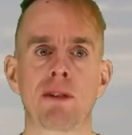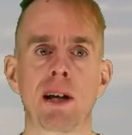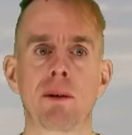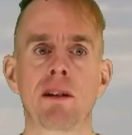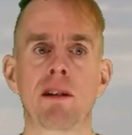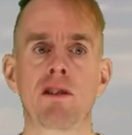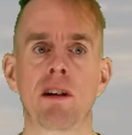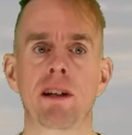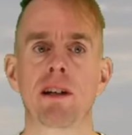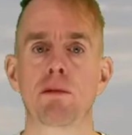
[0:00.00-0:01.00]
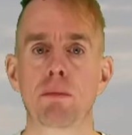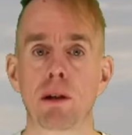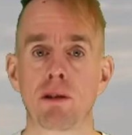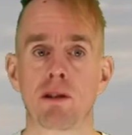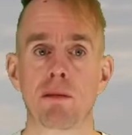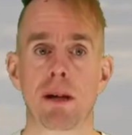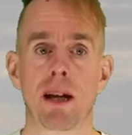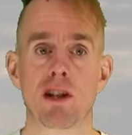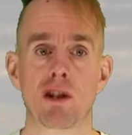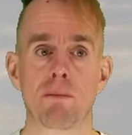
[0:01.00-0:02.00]
evaluate a design is process
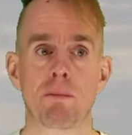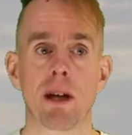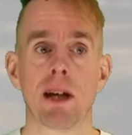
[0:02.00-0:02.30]
simulation.